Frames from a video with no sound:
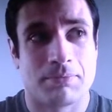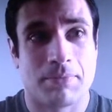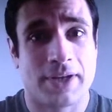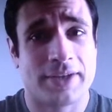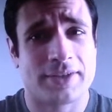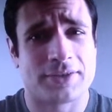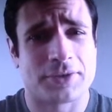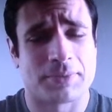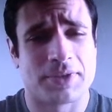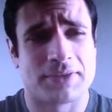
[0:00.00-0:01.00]
Mine, it
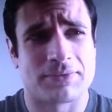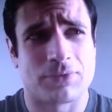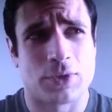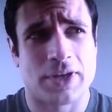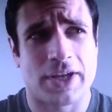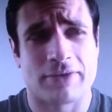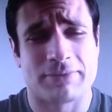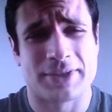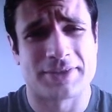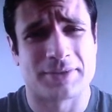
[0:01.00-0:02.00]
took me 4.5
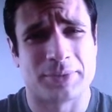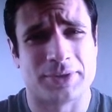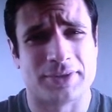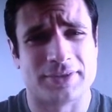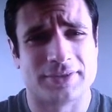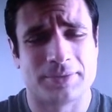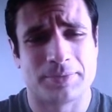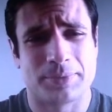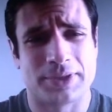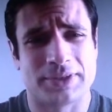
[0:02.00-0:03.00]
months to build it,
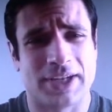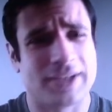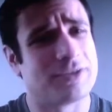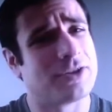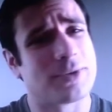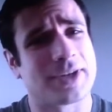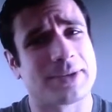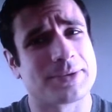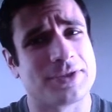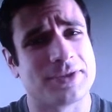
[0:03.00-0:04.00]
but I didn't know what I
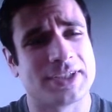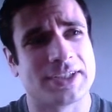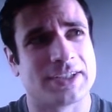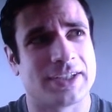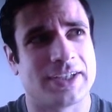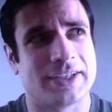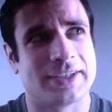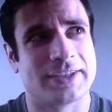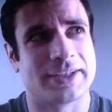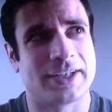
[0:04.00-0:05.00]
was doing,
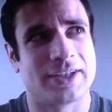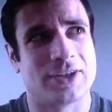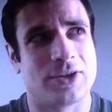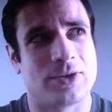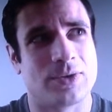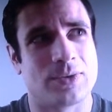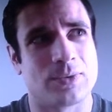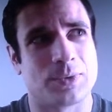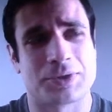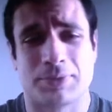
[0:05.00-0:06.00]
and I didn't
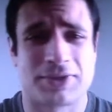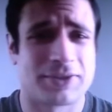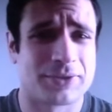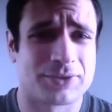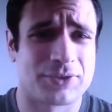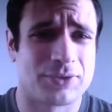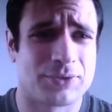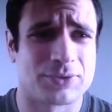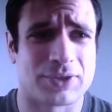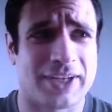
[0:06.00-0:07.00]
know which materials to
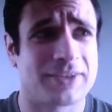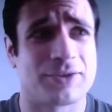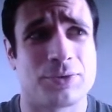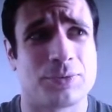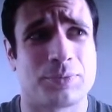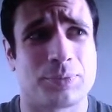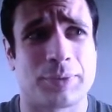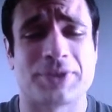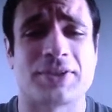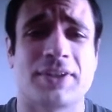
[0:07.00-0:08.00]
use or how to do
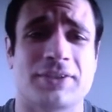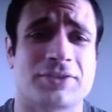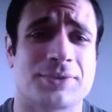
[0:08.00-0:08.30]
pretty much anything.